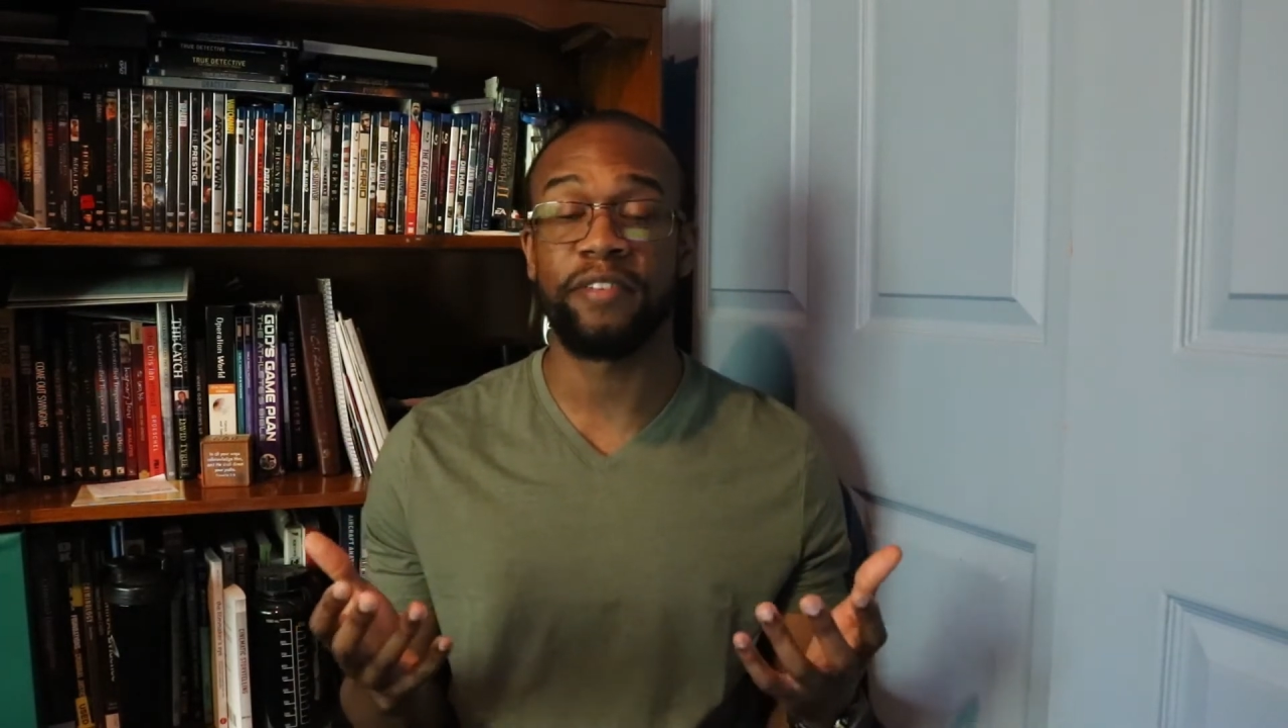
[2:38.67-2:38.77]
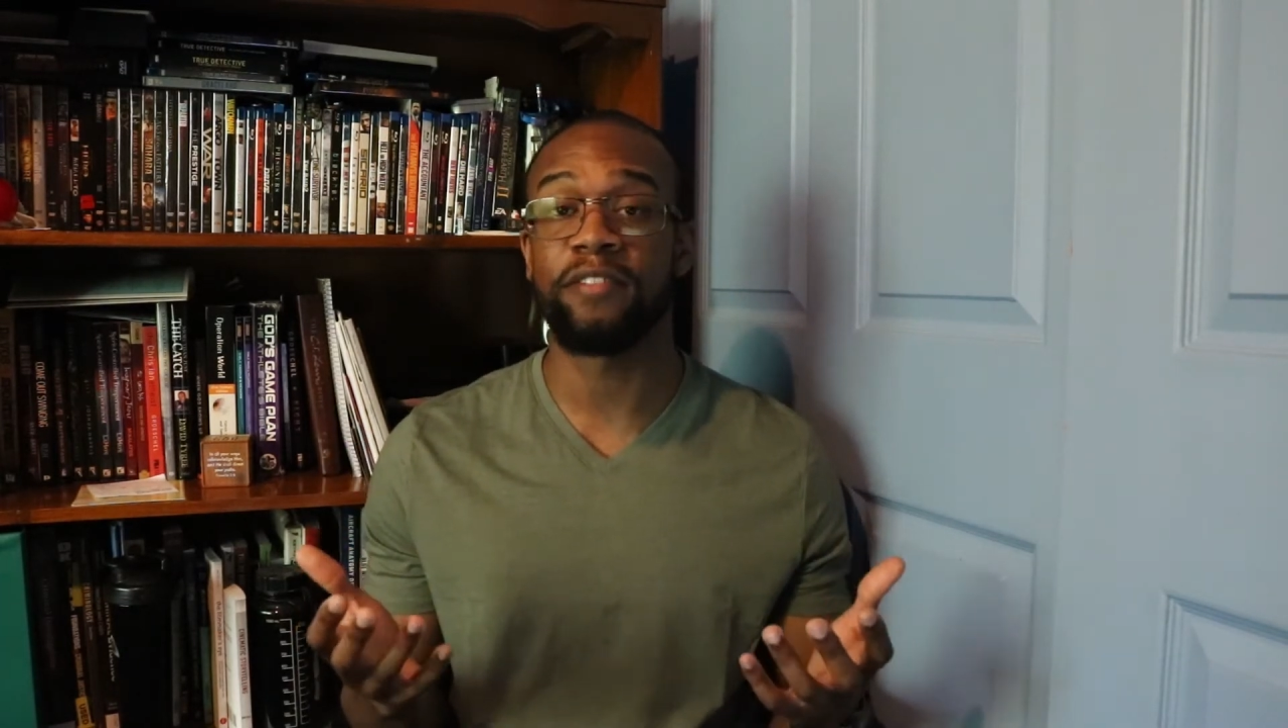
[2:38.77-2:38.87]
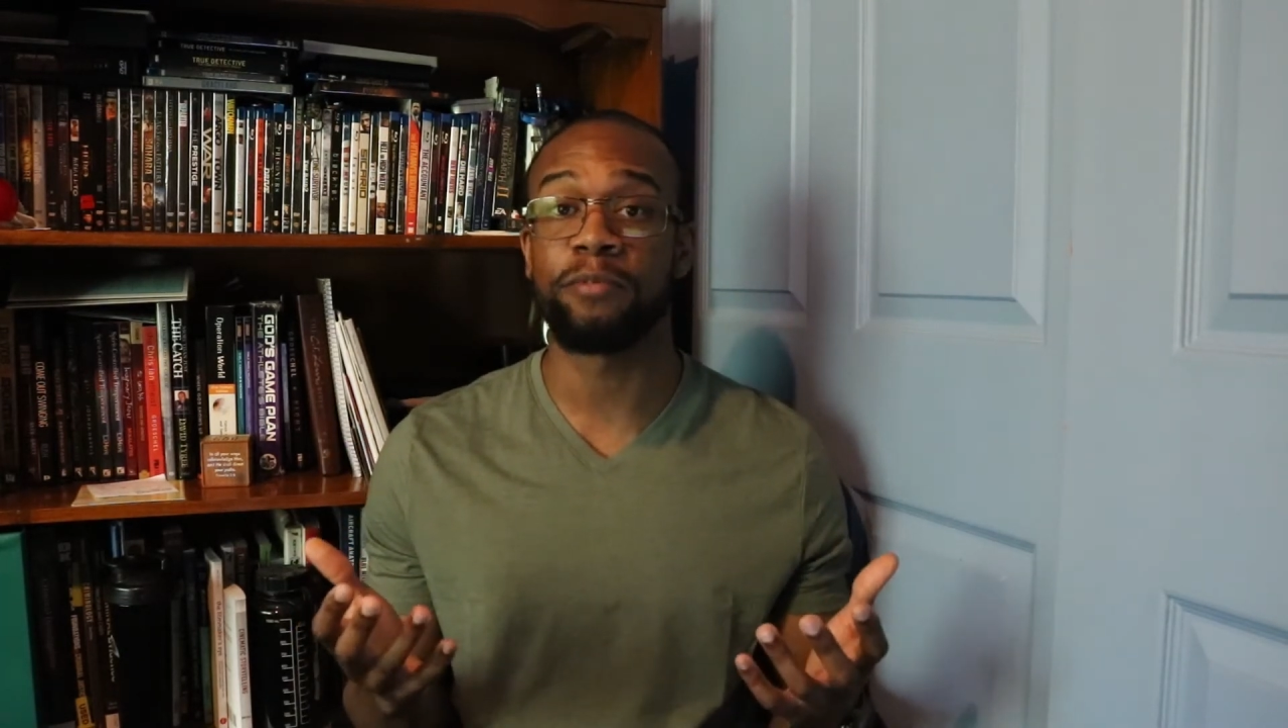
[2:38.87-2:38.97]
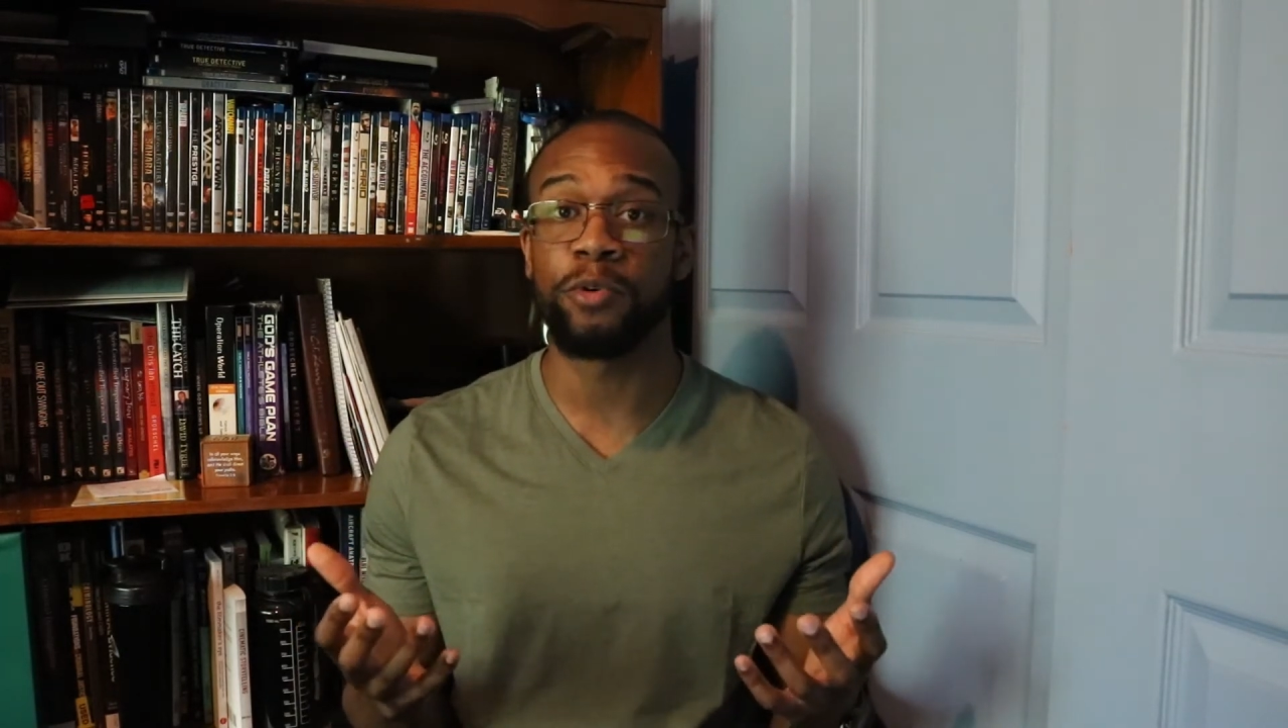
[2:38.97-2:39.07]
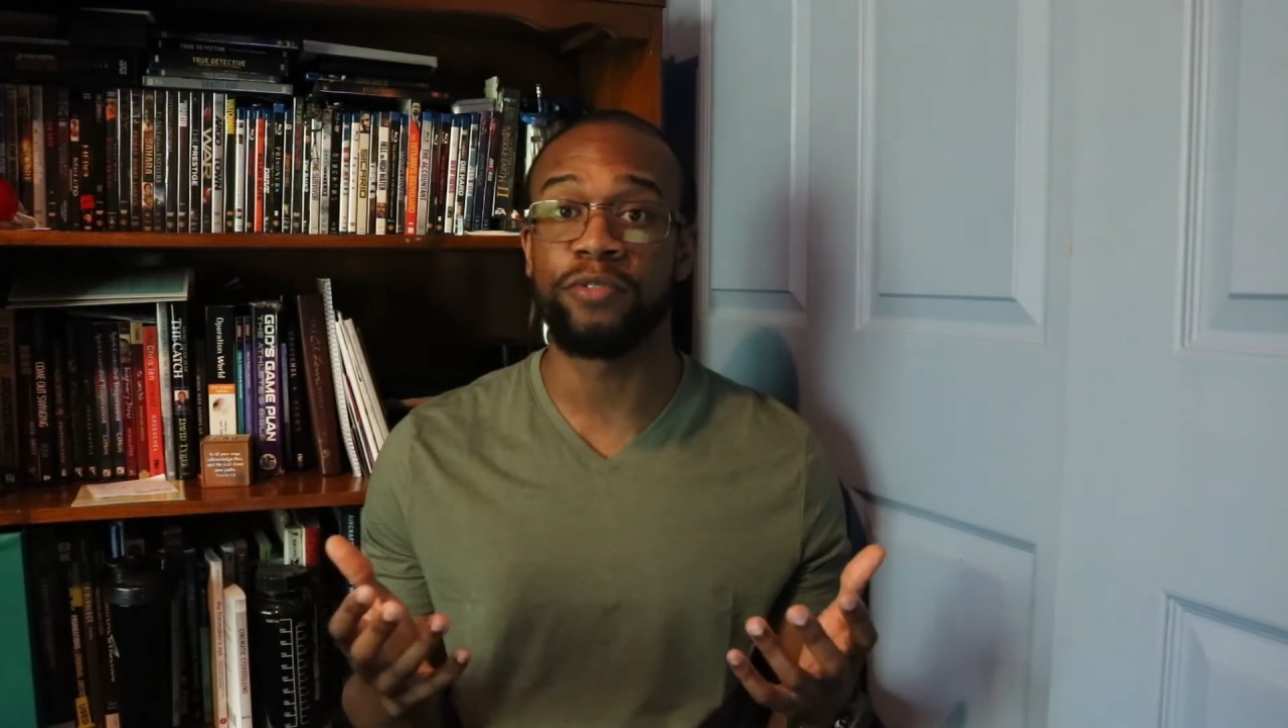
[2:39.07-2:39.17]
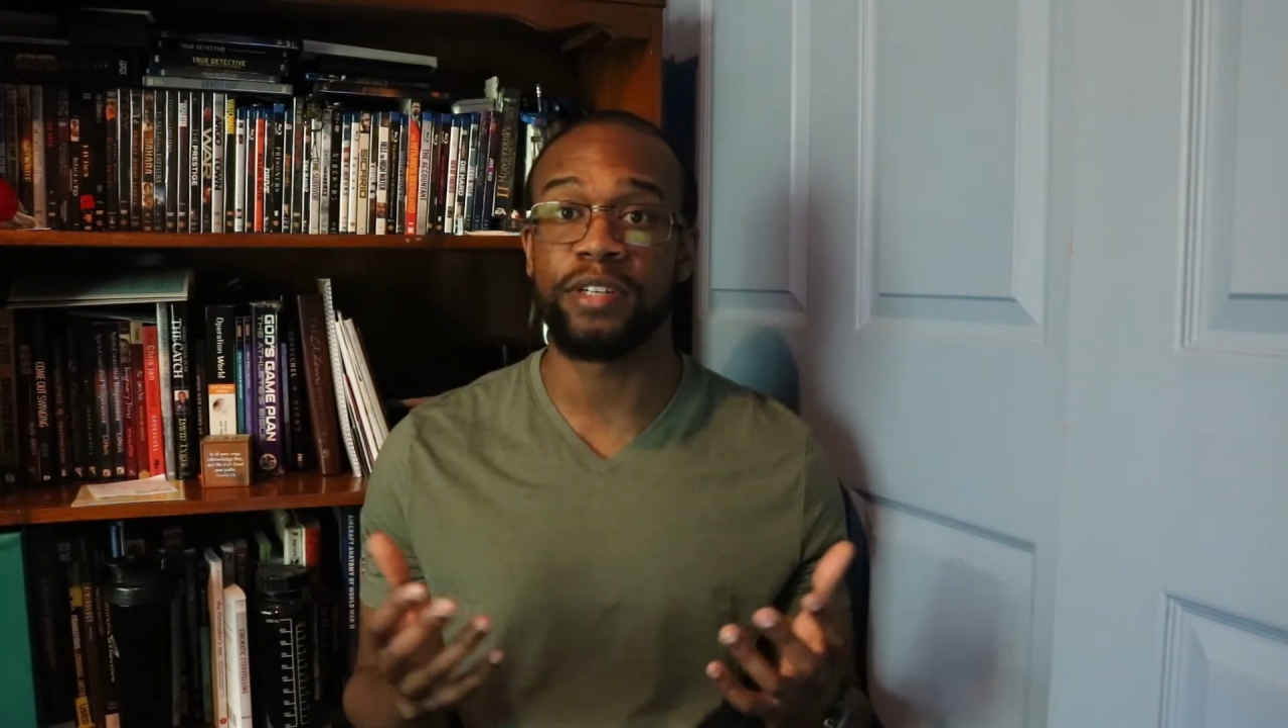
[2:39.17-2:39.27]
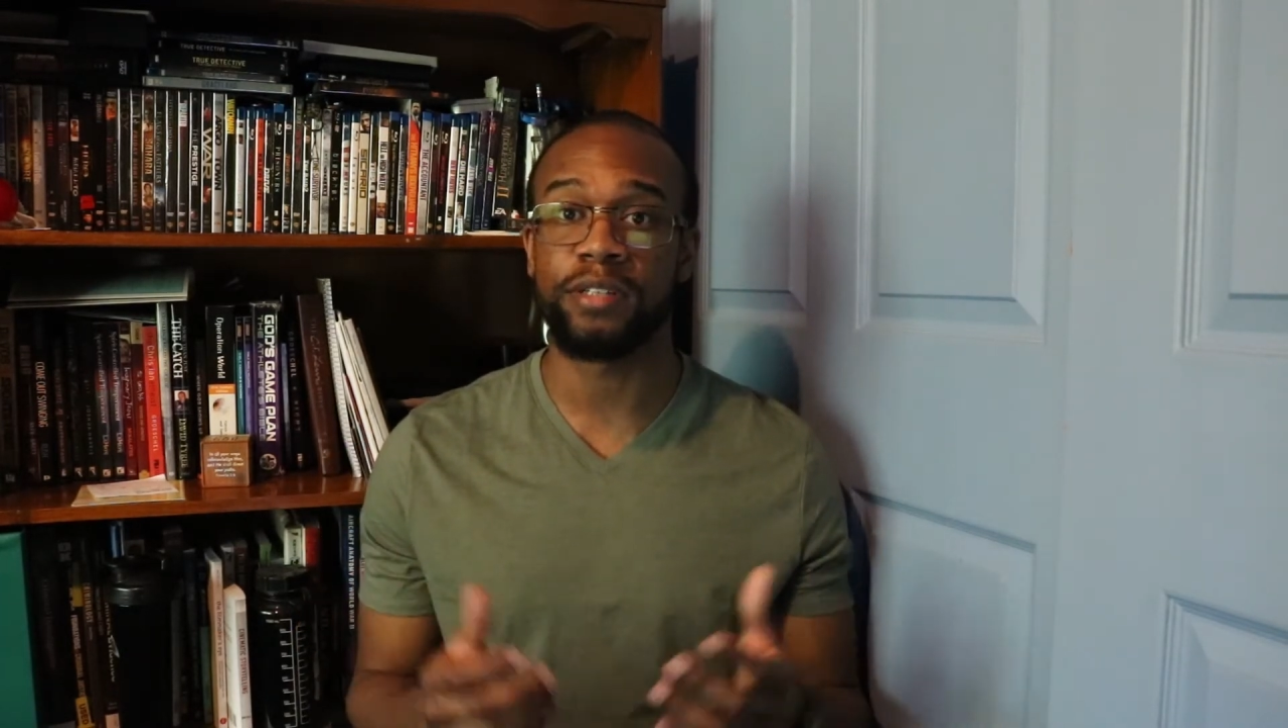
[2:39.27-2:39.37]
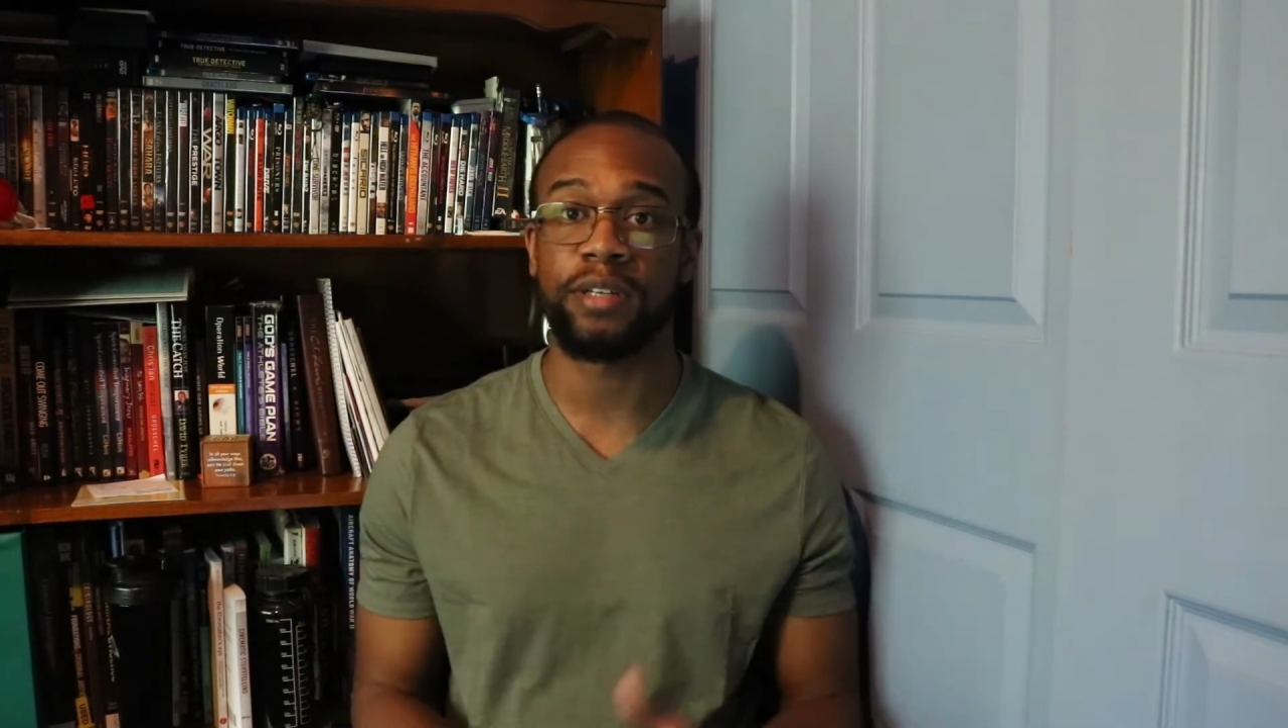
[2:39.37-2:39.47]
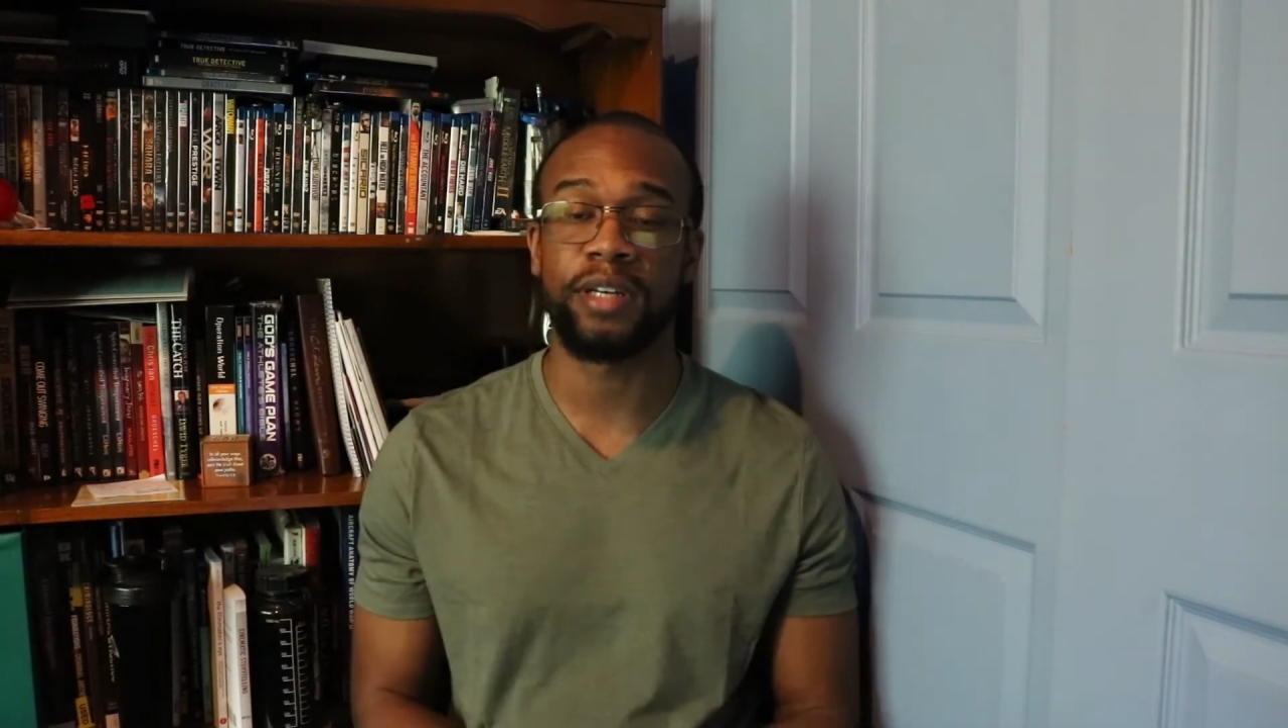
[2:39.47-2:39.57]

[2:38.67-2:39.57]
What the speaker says: favorite movies,